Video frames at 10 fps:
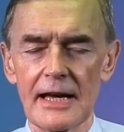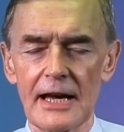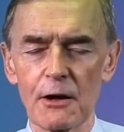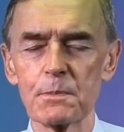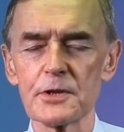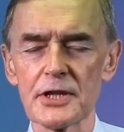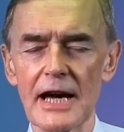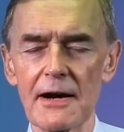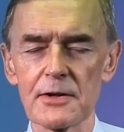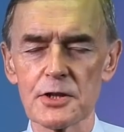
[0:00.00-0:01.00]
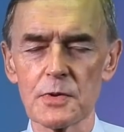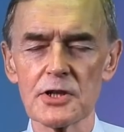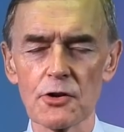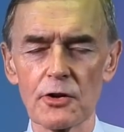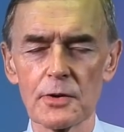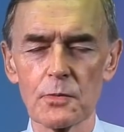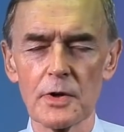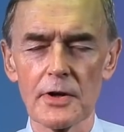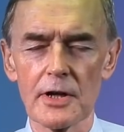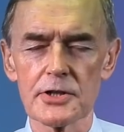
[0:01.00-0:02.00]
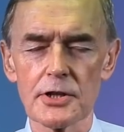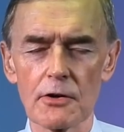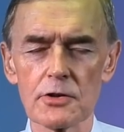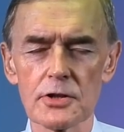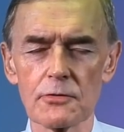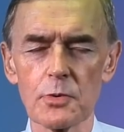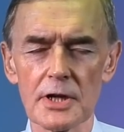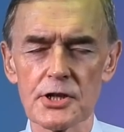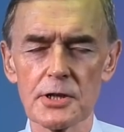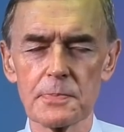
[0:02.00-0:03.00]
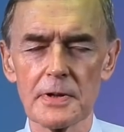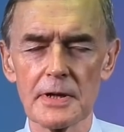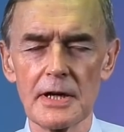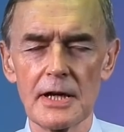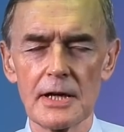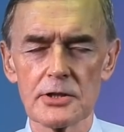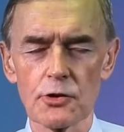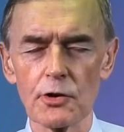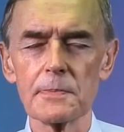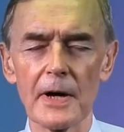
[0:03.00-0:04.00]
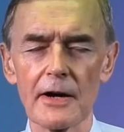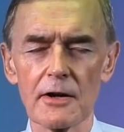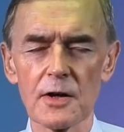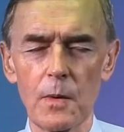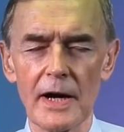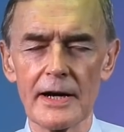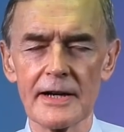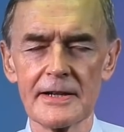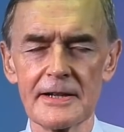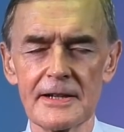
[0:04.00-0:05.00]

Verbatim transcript: Help us now as we join with our songs of worship, joined by our choir,